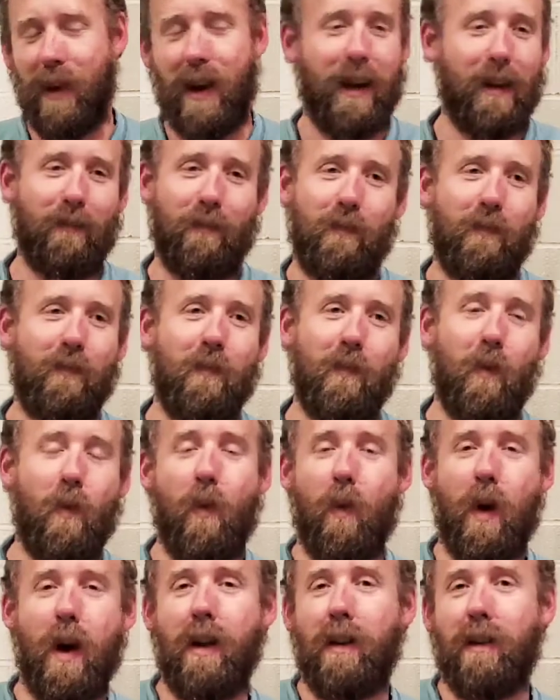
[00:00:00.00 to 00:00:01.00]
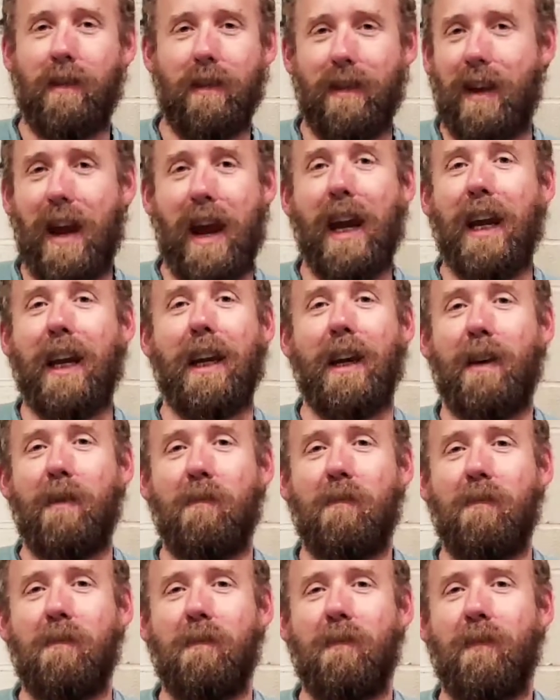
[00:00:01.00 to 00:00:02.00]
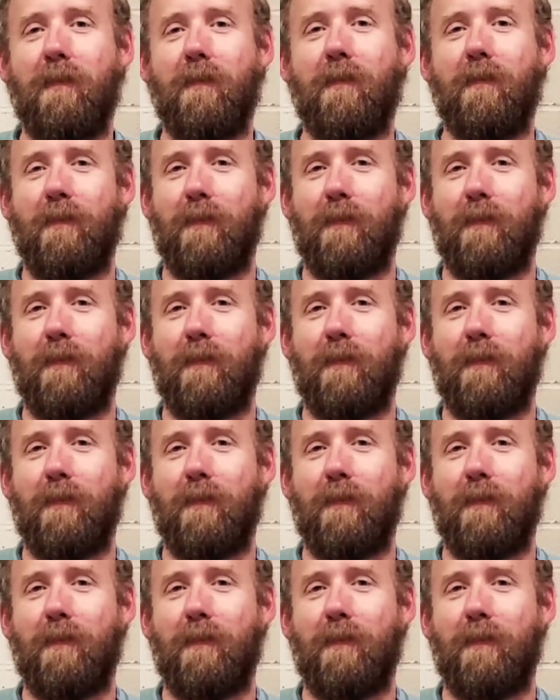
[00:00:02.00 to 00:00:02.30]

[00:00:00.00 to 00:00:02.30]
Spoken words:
at 1 a.m.